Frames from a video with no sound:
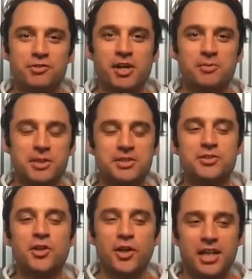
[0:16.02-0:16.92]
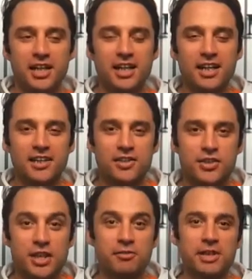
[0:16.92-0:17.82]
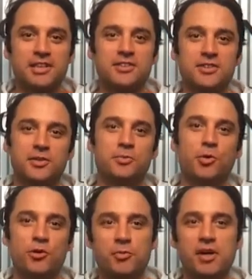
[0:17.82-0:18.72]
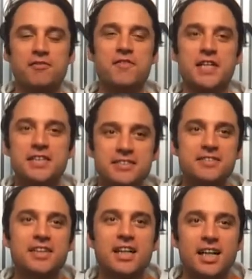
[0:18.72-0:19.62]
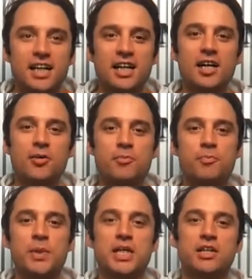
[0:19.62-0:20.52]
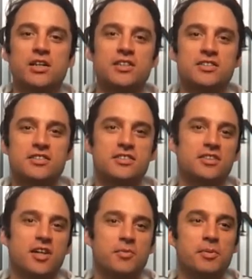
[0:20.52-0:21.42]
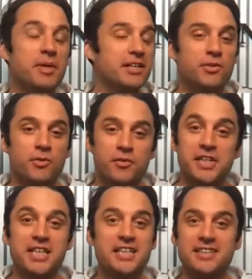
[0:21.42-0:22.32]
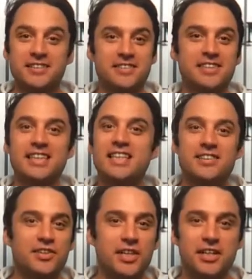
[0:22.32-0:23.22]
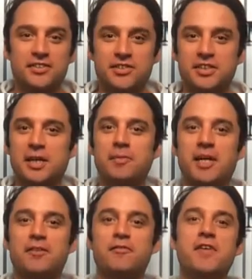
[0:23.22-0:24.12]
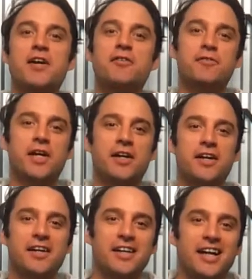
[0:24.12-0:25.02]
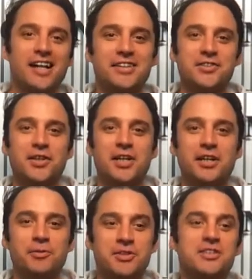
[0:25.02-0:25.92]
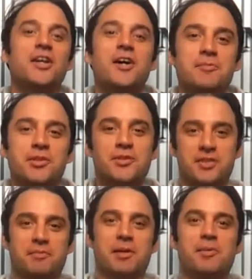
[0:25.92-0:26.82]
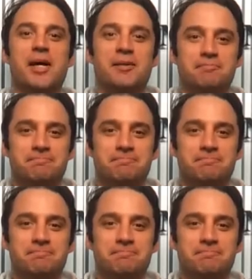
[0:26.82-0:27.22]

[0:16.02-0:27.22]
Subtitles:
train with Scotty and generally to improve my fitness because I've been meaning to do it for years and years, just kept getting fatter and fatter and decided it was time to do something about